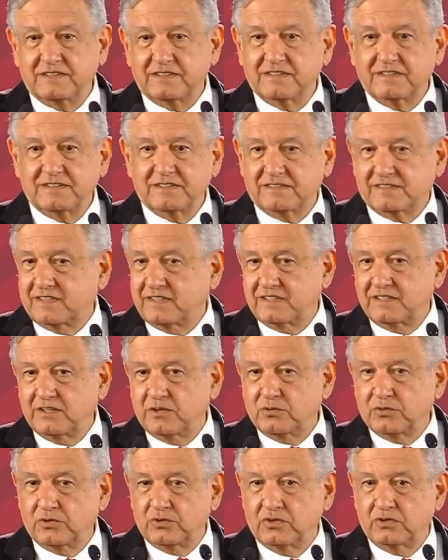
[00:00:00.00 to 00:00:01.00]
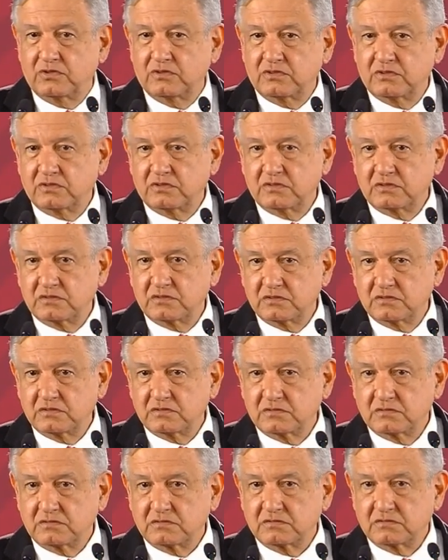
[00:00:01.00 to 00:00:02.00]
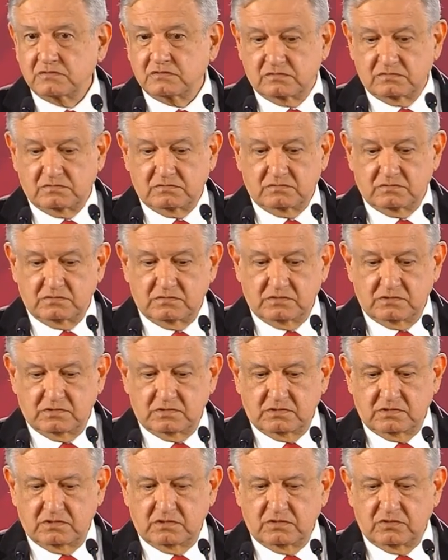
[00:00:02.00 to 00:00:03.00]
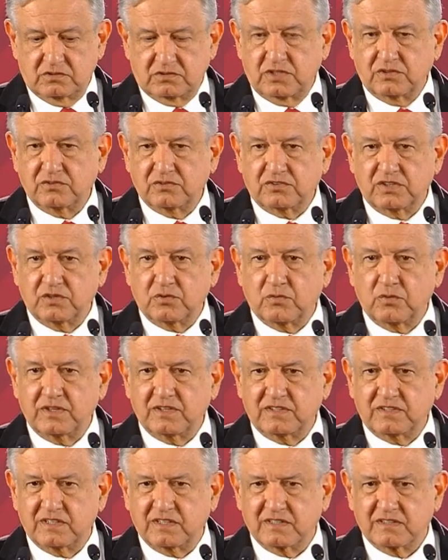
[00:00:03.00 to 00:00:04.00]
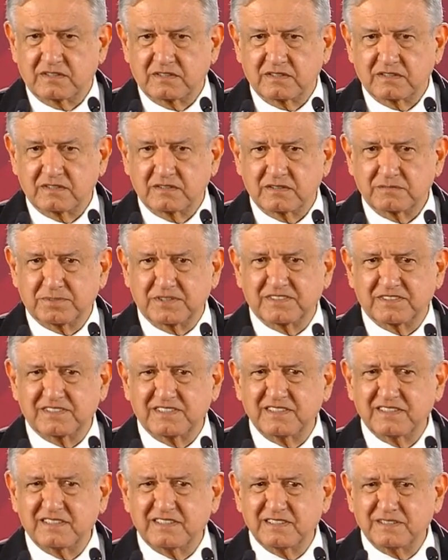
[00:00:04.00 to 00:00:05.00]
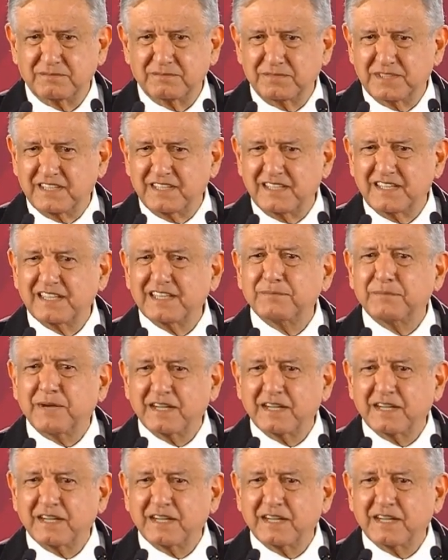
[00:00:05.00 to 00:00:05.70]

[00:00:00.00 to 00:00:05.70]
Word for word: from the south East was in, in, uh, inaugurated in the 1950s